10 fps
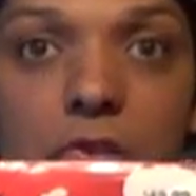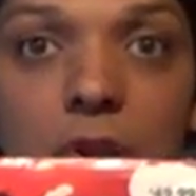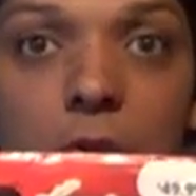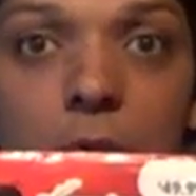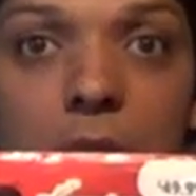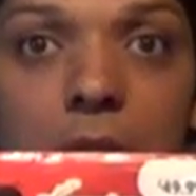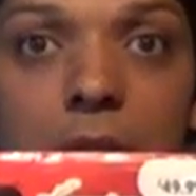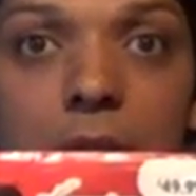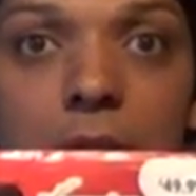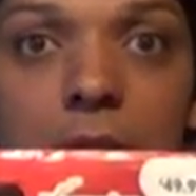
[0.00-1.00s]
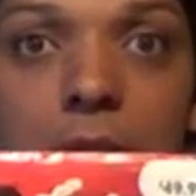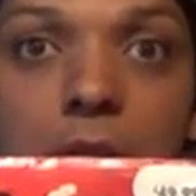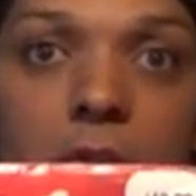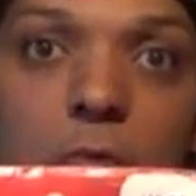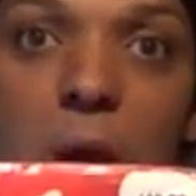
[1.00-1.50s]
Assault.
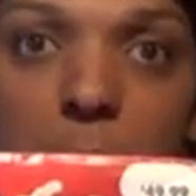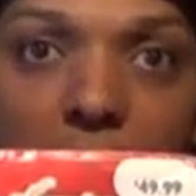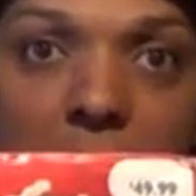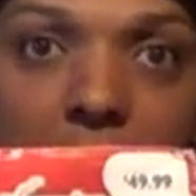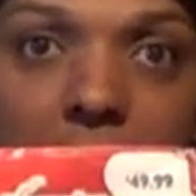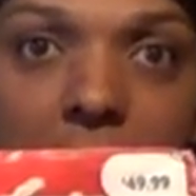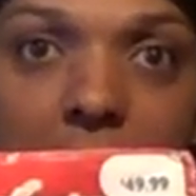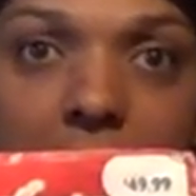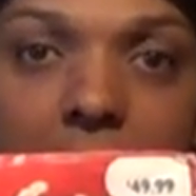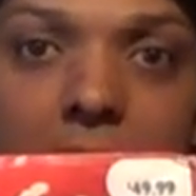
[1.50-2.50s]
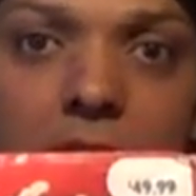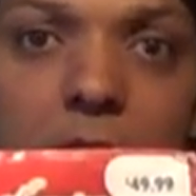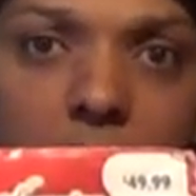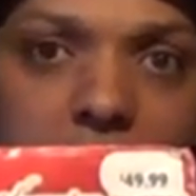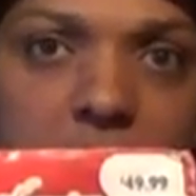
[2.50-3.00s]
Vampire Night.
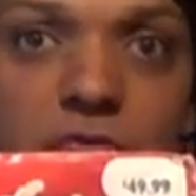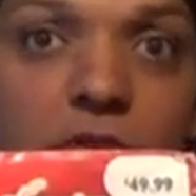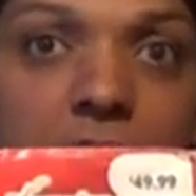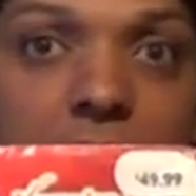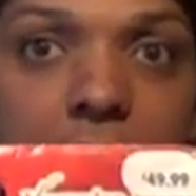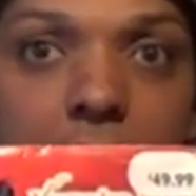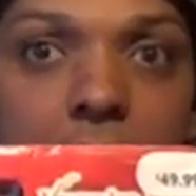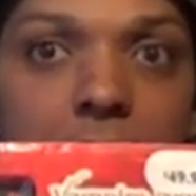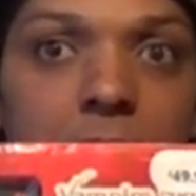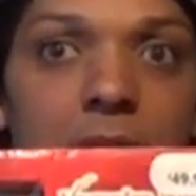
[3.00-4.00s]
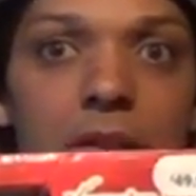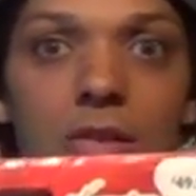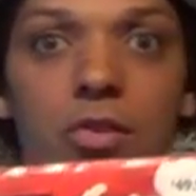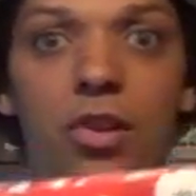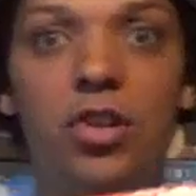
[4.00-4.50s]
Time Crisis Three.
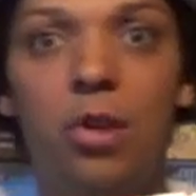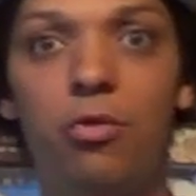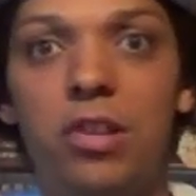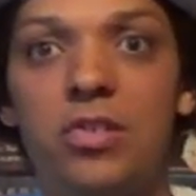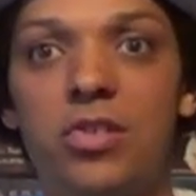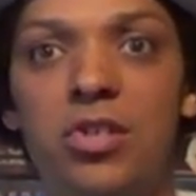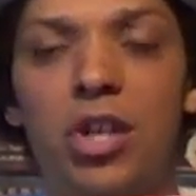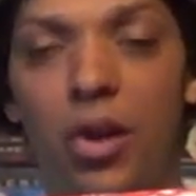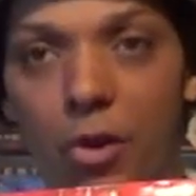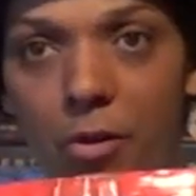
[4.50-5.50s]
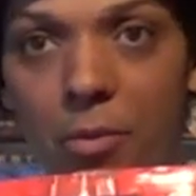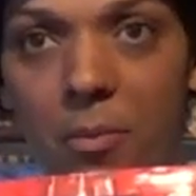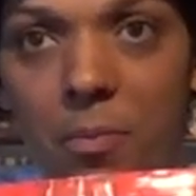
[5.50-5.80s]
There's only Time Crisis 2,